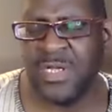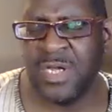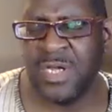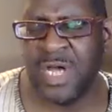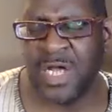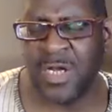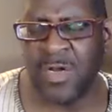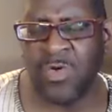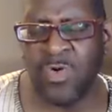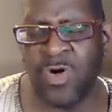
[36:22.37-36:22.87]

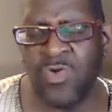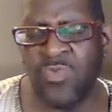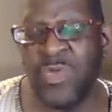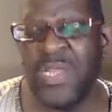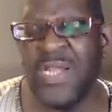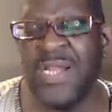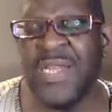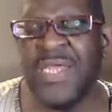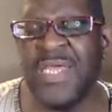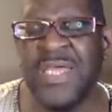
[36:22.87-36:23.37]
And Lord, we
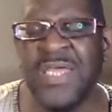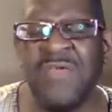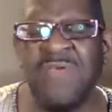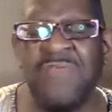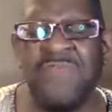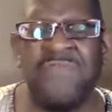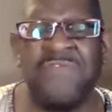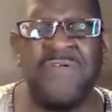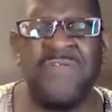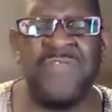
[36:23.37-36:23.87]

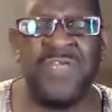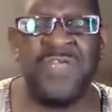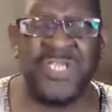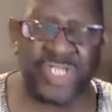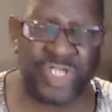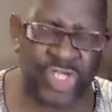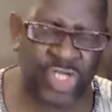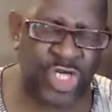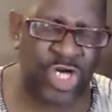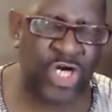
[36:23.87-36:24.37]
leave this
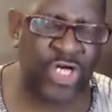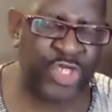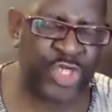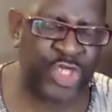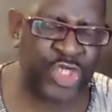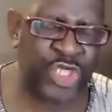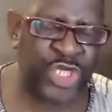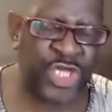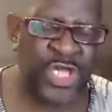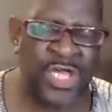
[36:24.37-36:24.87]

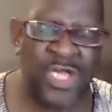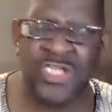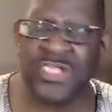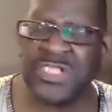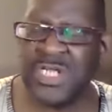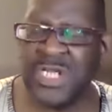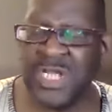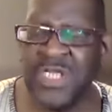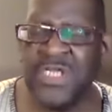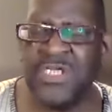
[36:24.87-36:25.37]
church,
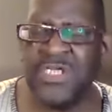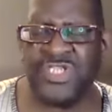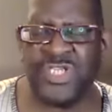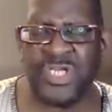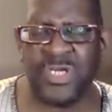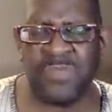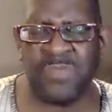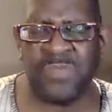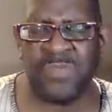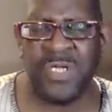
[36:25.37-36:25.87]
its
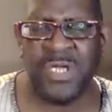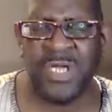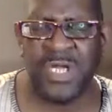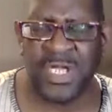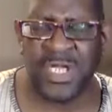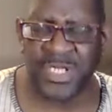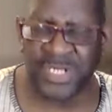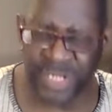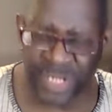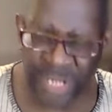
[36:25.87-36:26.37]
leadership,
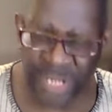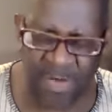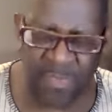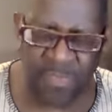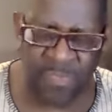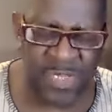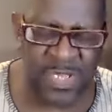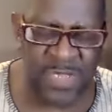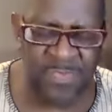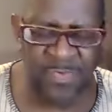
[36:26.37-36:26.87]
its
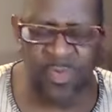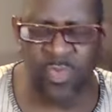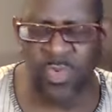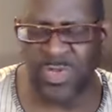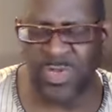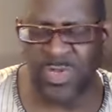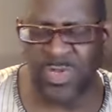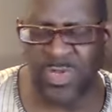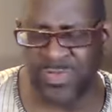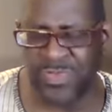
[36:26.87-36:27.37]
young people
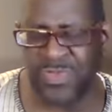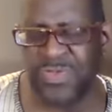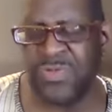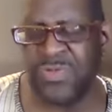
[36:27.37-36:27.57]
with you.